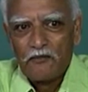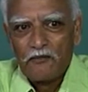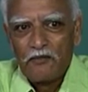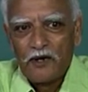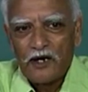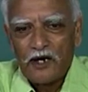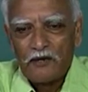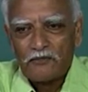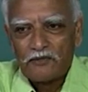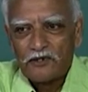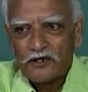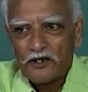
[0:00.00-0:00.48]

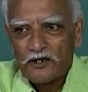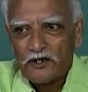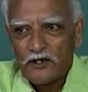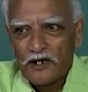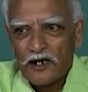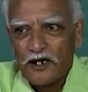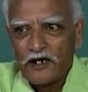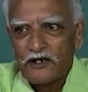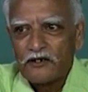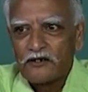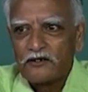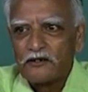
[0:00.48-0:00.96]
becomes a
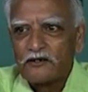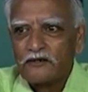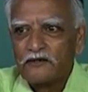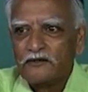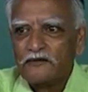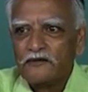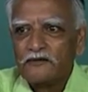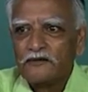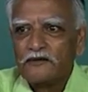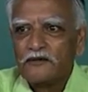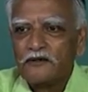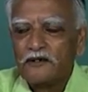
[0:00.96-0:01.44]
great
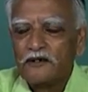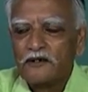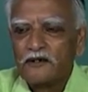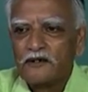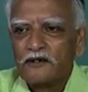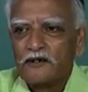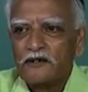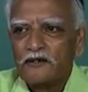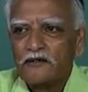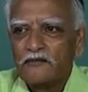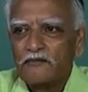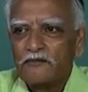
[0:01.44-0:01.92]

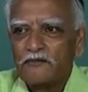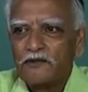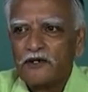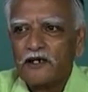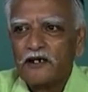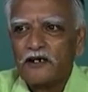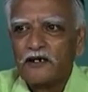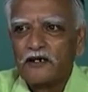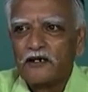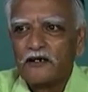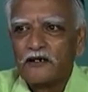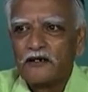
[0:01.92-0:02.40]

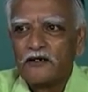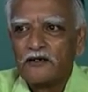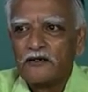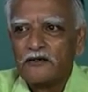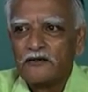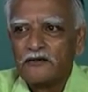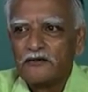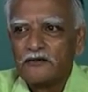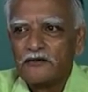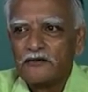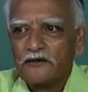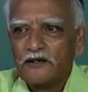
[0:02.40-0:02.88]
period
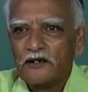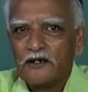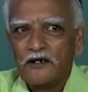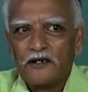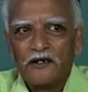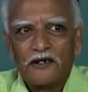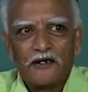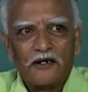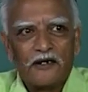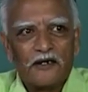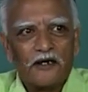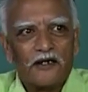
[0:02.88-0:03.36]

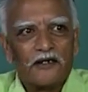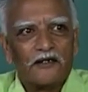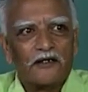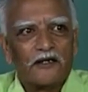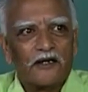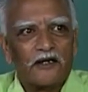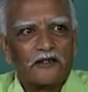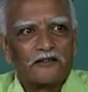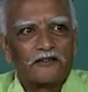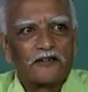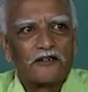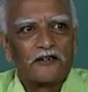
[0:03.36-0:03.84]
in the
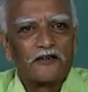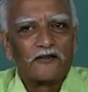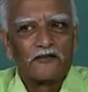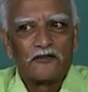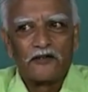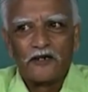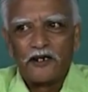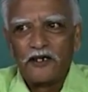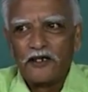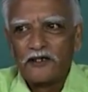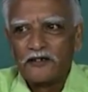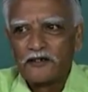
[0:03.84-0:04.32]
history of
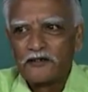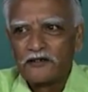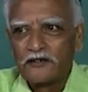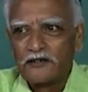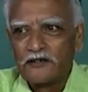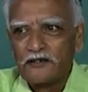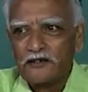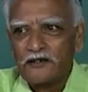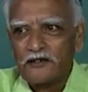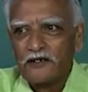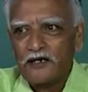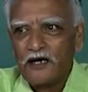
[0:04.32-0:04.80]
Greece,
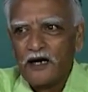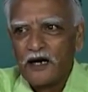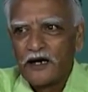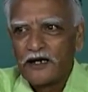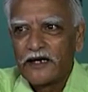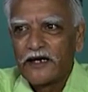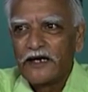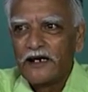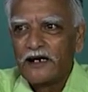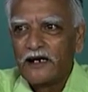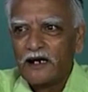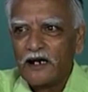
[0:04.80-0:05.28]

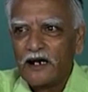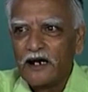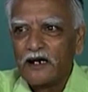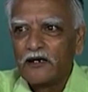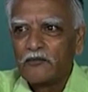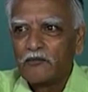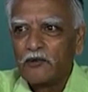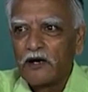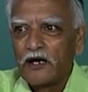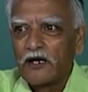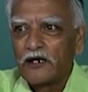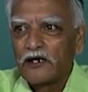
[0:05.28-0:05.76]
again
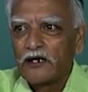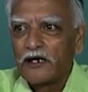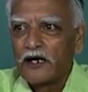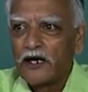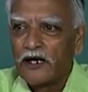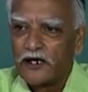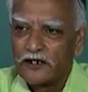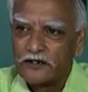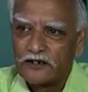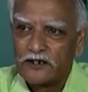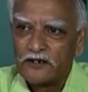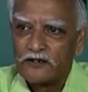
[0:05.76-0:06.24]
led by
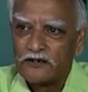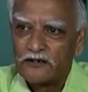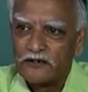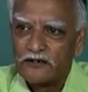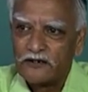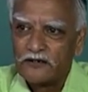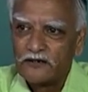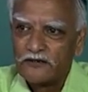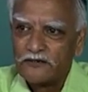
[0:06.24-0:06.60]
Athens.